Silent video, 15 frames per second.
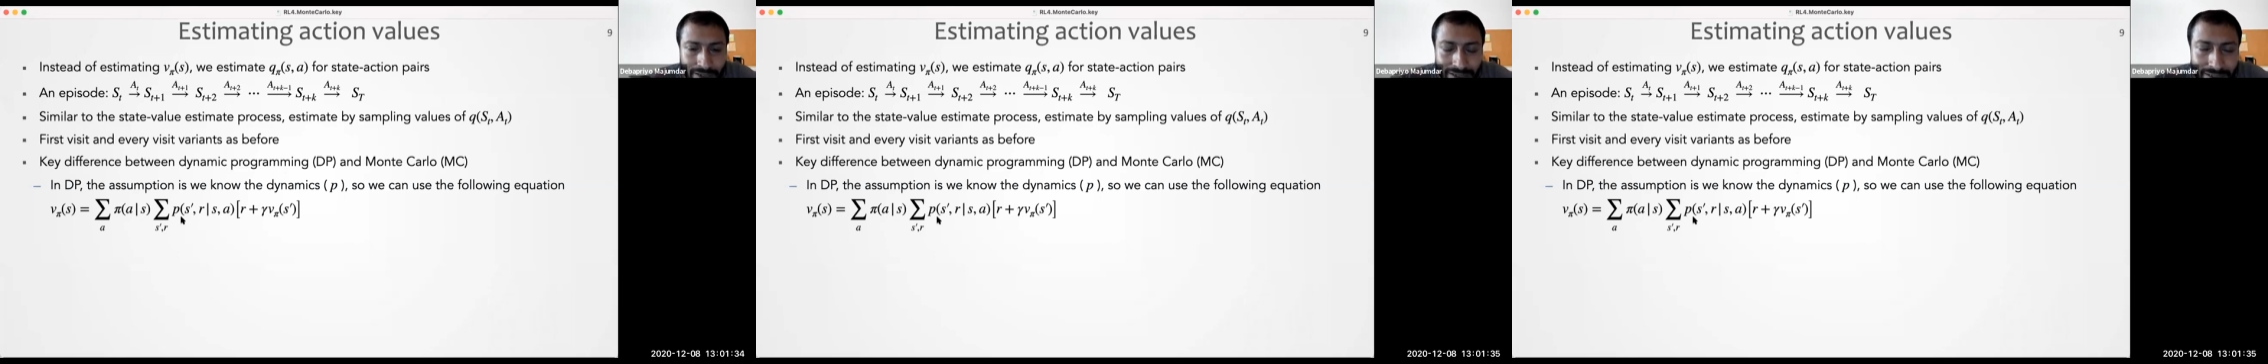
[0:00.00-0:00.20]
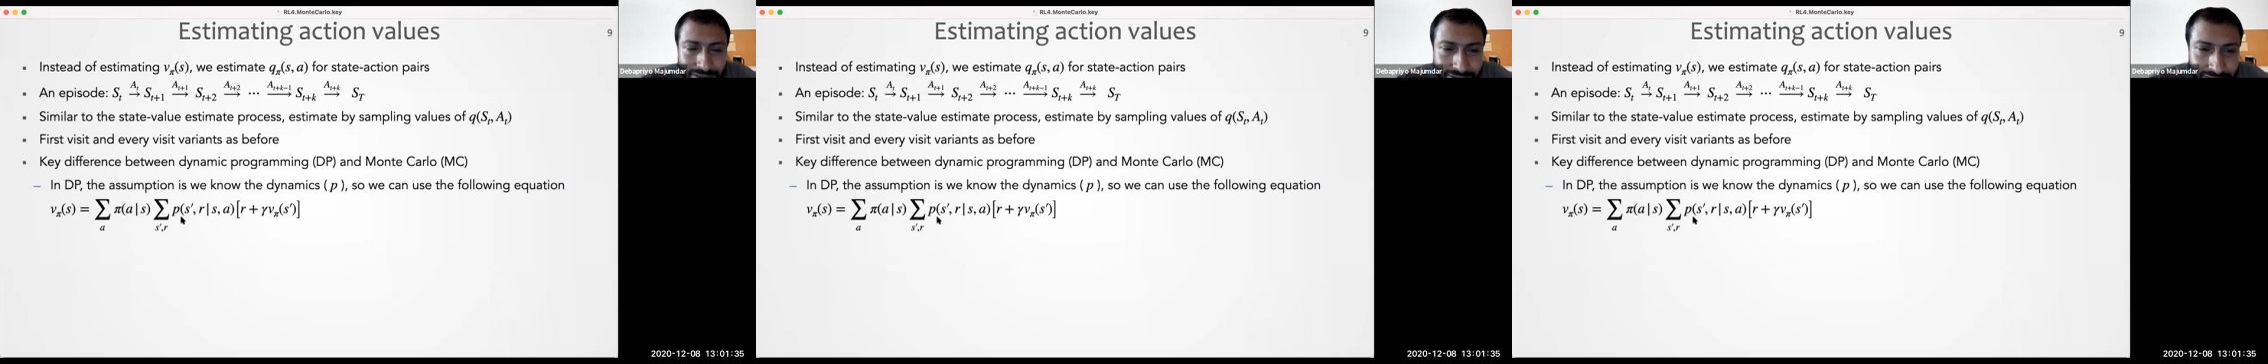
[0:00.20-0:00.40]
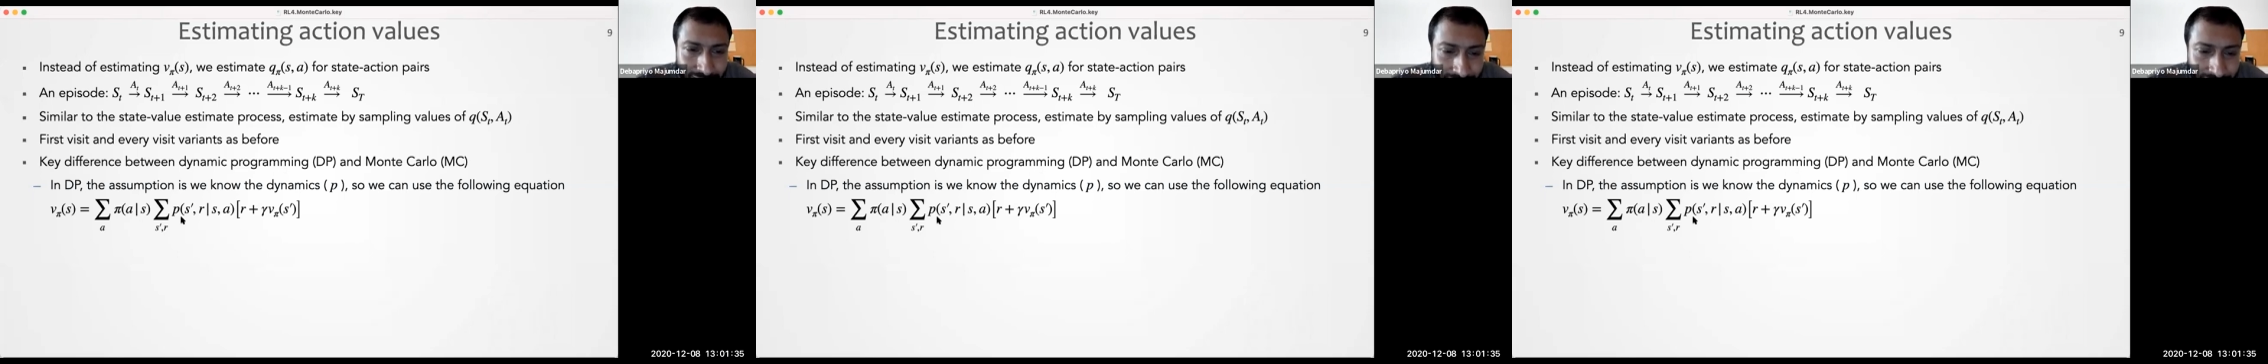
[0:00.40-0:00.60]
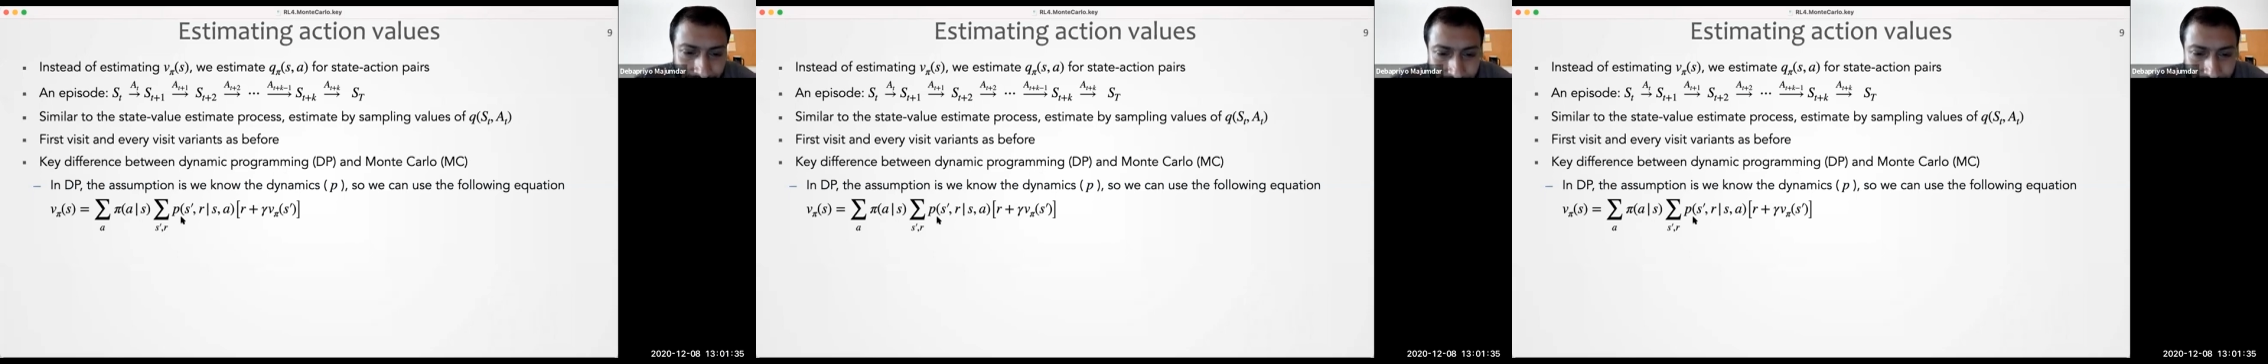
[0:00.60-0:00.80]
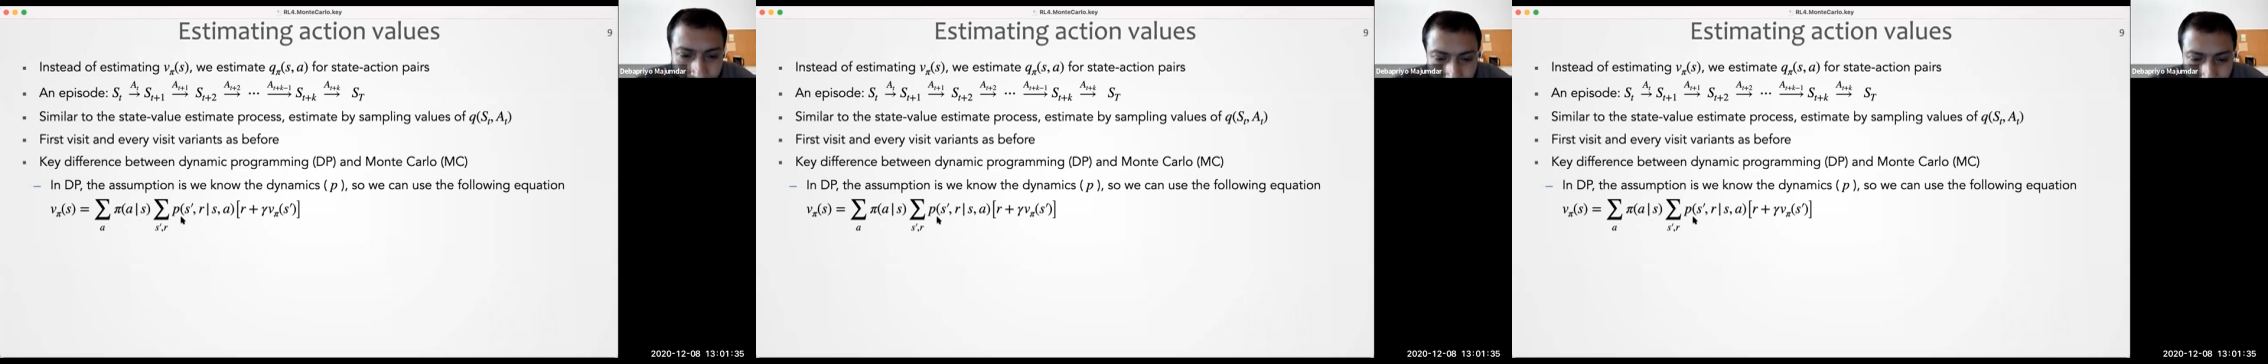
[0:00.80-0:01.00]
In real
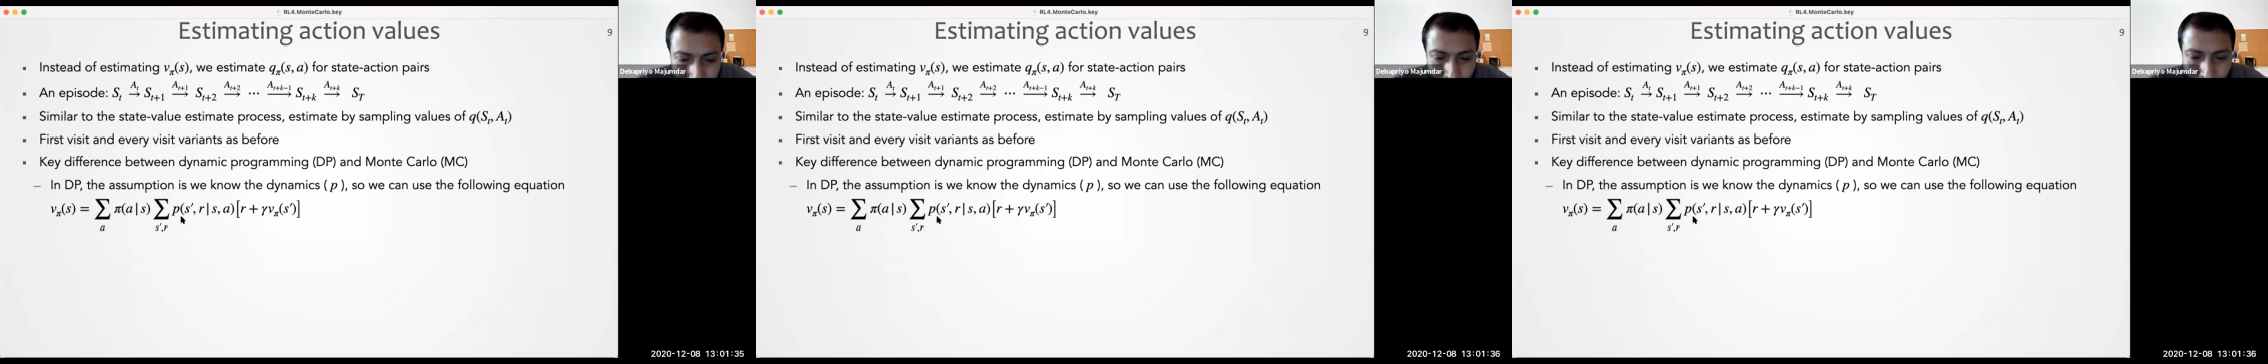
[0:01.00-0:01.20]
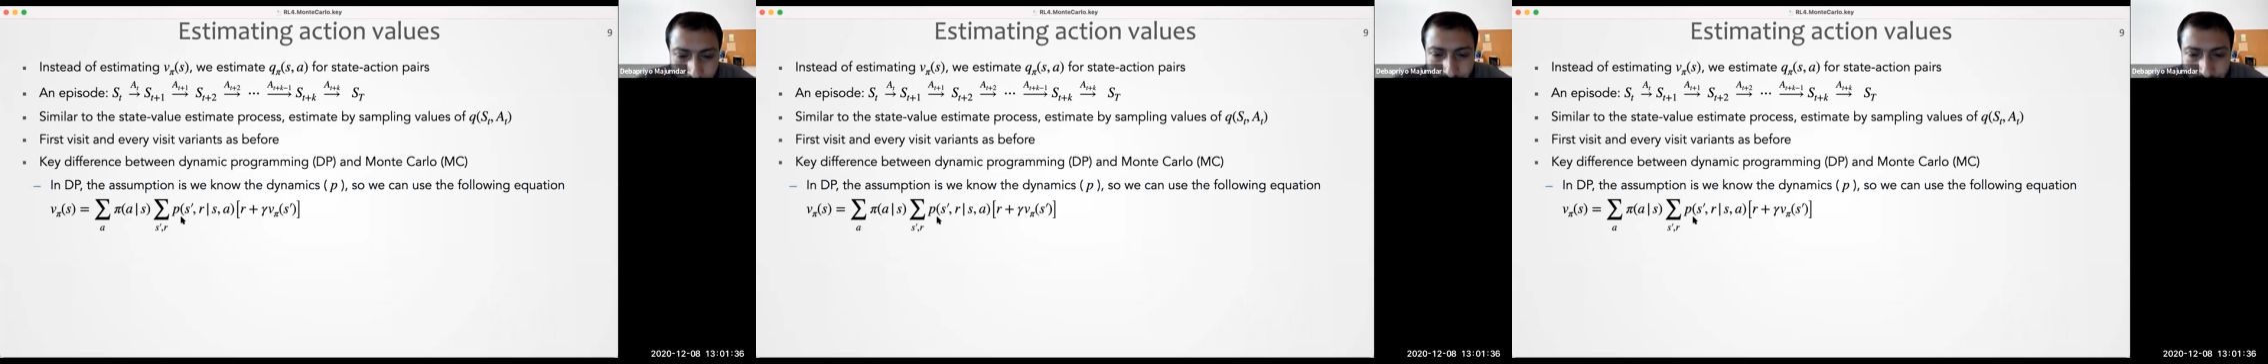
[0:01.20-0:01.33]
life, you